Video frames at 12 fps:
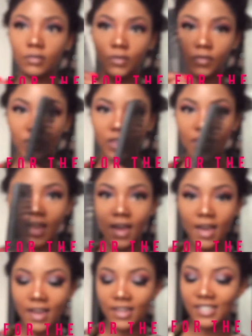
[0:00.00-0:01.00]
Look at
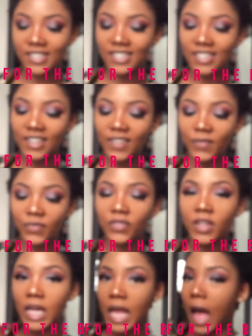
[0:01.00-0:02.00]
that.
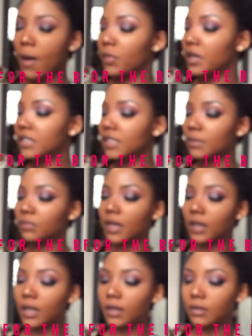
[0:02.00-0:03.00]
I'm going to dip
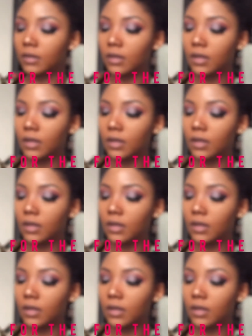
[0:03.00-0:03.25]
that in.